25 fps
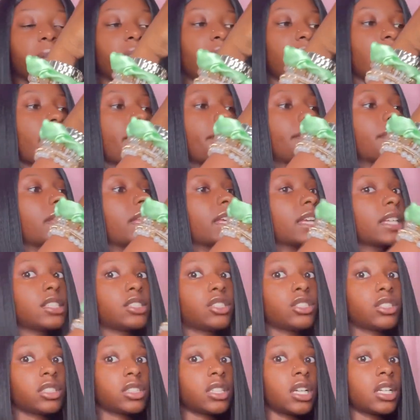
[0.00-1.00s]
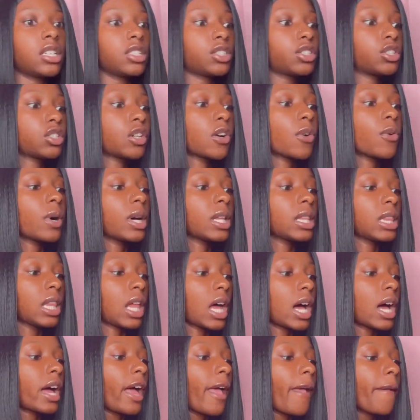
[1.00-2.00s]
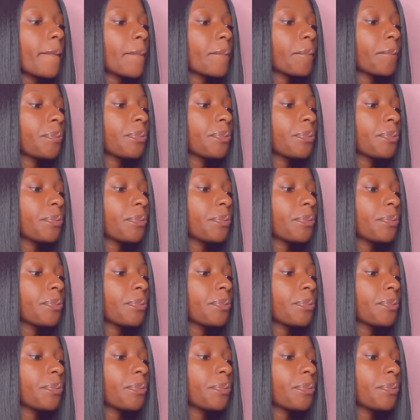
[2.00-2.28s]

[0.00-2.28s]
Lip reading: Like I feel like it's just gonna show a lot.